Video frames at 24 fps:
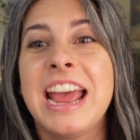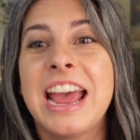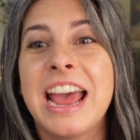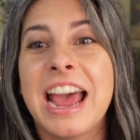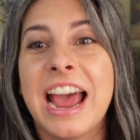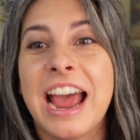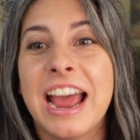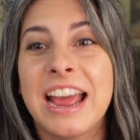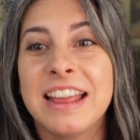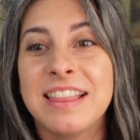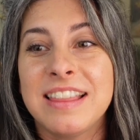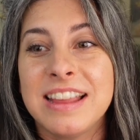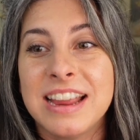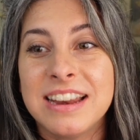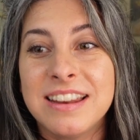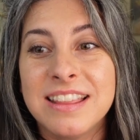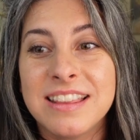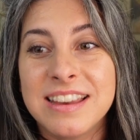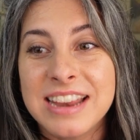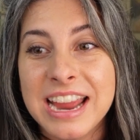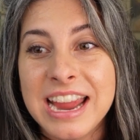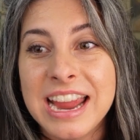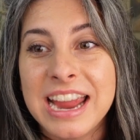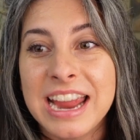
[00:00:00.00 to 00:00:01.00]
at the end of
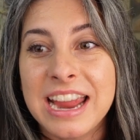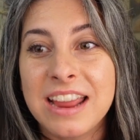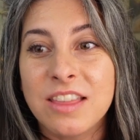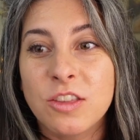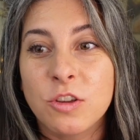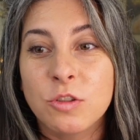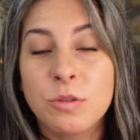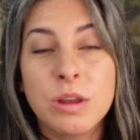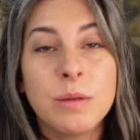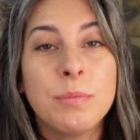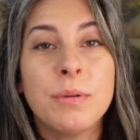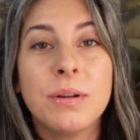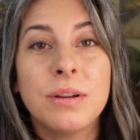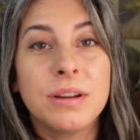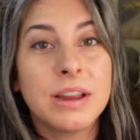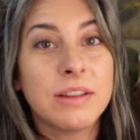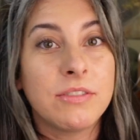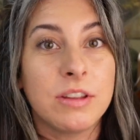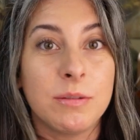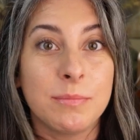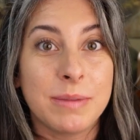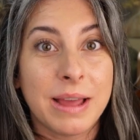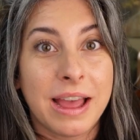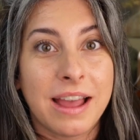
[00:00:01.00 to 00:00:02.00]
the day, those people aren't
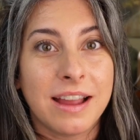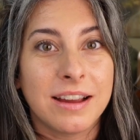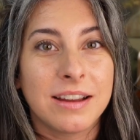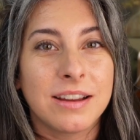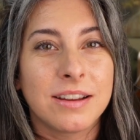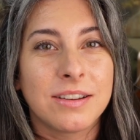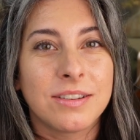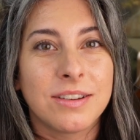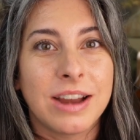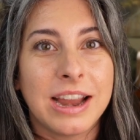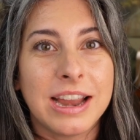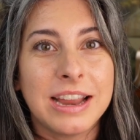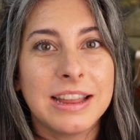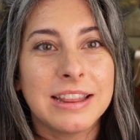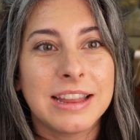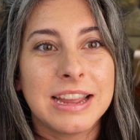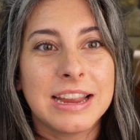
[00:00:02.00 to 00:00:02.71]
giving back, right?